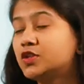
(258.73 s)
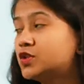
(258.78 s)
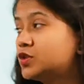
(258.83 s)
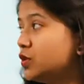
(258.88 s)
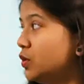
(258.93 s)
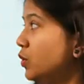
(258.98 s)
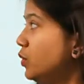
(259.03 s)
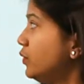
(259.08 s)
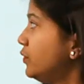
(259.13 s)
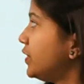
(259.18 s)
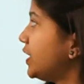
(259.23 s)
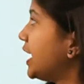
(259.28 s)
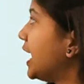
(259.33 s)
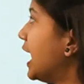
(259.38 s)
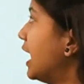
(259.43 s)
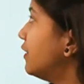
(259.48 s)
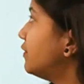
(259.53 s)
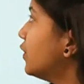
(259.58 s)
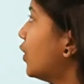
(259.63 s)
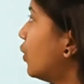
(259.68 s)
So we
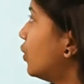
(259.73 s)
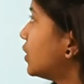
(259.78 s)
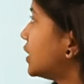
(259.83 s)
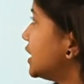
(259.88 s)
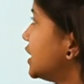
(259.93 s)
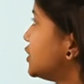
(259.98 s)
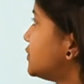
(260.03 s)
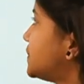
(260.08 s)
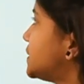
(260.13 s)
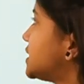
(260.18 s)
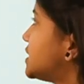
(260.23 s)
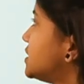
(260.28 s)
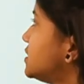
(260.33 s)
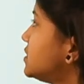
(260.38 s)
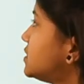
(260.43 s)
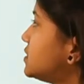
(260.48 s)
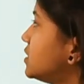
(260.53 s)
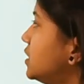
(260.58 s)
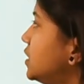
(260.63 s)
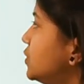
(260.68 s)
have Oakridge
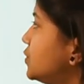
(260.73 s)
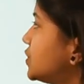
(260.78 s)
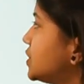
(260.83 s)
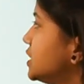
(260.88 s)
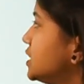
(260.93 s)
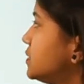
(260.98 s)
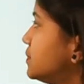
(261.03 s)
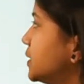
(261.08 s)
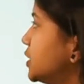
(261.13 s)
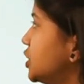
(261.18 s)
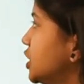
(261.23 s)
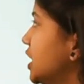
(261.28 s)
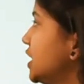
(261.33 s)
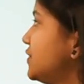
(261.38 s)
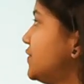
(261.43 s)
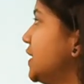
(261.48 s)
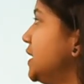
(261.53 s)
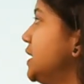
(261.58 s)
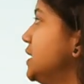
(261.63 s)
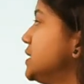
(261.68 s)
Business Solutions,
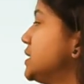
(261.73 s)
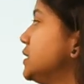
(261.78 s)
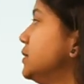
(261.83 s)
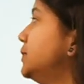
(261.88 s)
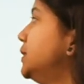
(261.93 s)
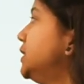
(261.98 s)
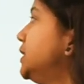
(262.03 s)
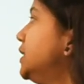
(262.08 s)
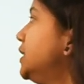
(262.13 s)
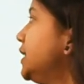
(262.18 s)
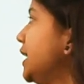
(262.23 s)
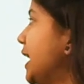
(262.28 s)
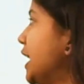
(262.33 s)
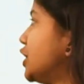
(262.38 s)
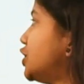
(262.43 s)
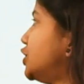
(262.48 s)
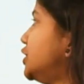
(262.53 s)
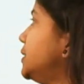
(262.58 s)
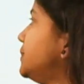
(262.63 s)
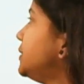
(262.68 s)
Bajaj Finance Limited,
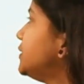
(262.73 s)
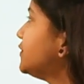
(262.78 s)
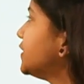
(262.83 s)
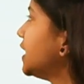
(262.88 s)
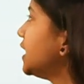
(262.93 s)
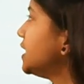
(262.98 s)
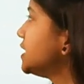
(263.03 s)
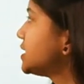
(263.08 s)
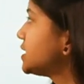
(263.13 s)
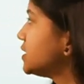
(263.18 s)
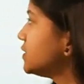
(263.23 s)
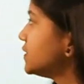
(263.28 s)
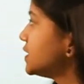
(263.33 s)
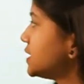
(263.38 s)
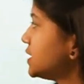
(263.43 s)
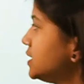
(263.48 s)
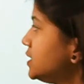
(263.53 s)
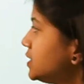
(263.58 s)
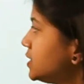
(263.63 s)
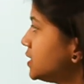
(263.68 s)
HDB Finance
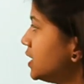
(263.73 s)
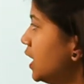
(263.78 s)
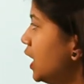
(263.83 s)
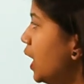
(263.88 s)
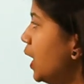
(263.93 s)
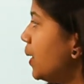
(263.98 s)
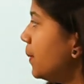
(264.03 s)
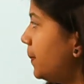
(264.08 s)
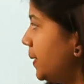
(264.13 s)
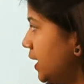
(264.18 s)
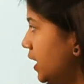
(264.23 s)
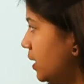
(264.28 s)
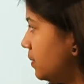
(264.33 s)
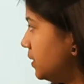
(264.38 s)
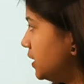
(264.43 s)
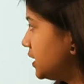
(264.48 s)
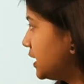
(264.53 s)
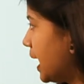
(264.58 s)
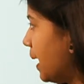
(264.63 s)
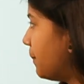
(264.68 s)
Services,
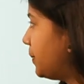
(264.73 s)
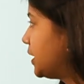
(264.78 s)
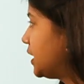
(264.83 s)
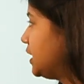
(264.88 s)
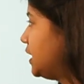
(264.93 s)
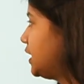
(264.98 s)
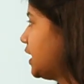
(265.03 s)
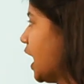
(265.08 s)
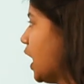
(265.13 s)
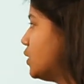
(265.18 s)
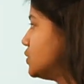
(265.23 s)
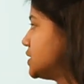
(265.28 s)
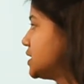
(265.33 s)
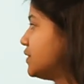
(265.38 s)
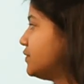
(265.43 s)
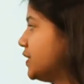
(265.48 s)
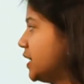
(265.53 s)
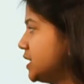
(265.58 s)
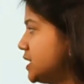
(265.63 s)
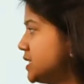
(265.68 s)
Piramal Capital and
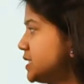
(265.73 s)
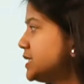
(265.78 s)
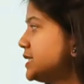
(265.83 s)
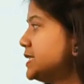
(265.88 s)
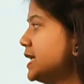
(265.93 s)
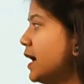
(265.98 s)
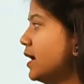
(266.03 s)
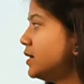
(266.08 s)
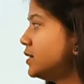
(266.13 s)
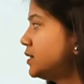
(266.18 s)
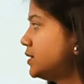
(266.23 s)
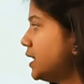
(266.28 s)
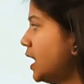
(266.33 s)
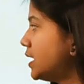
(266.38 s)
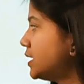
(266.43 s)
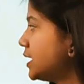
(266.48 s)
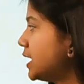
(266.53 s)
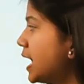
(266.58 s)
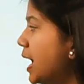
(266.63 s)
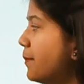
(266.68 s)
Housing Finance, Tata
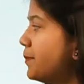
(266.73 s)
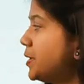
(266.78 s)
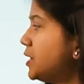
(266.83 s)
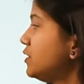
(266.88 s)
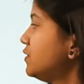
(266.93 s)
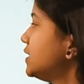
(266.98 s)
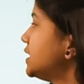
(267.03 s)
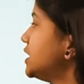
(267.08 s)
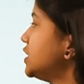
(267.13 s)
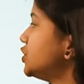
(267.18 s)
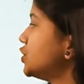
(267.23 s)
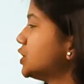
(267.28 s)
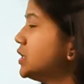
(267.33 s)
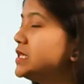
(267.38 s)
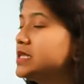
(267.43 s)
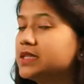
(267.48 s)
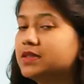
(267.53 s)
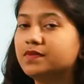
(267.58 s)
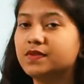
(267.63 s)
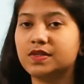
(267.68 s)
Capital
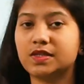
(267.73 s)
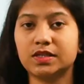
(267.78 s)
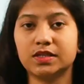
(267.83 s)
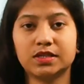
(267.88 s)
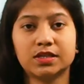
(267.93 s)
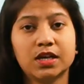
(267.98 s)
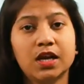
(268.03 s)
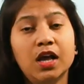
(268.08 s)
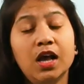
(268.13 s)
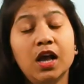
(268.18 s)
Financial Services.